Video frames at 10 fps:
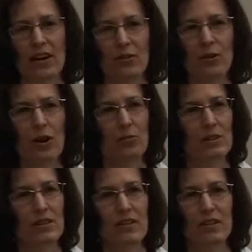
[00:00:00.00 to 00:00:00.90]

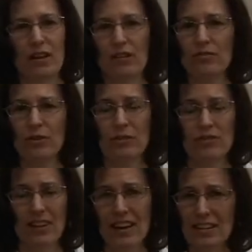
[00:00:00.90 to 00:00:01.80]
requirements are that they are full
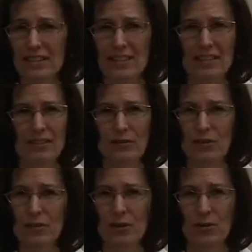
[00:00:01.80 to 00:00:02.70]
of light.
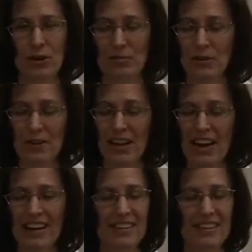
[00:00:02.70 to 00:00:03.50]
You know what I mean by that?